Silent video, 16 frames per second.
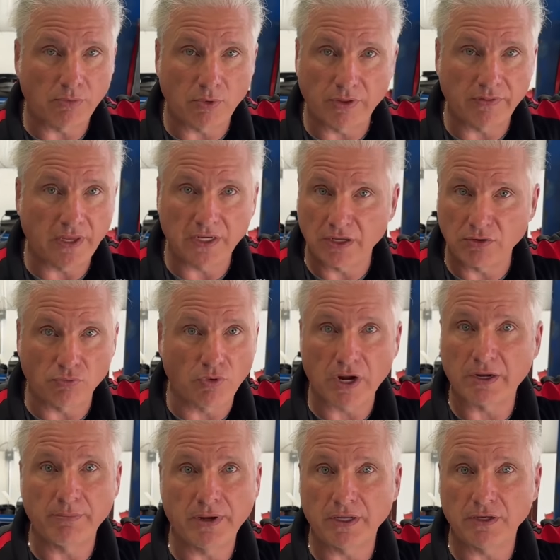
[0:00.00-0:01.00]
when they didn't
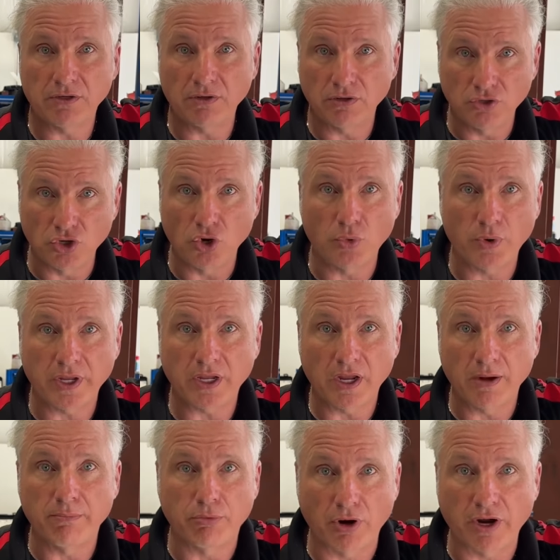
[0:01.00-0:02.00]
recommend doing
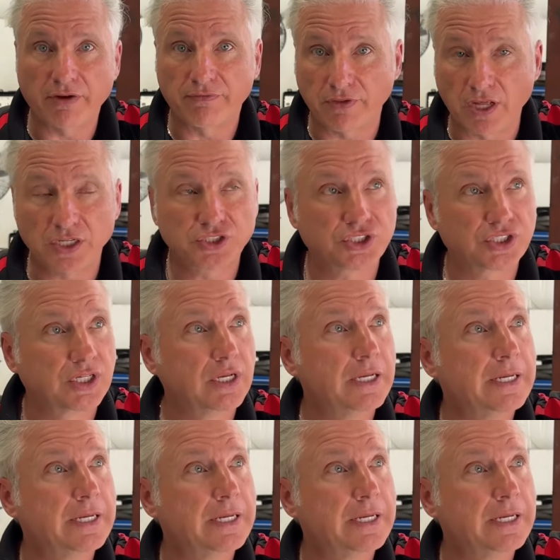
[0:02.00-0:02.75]
a brake flush.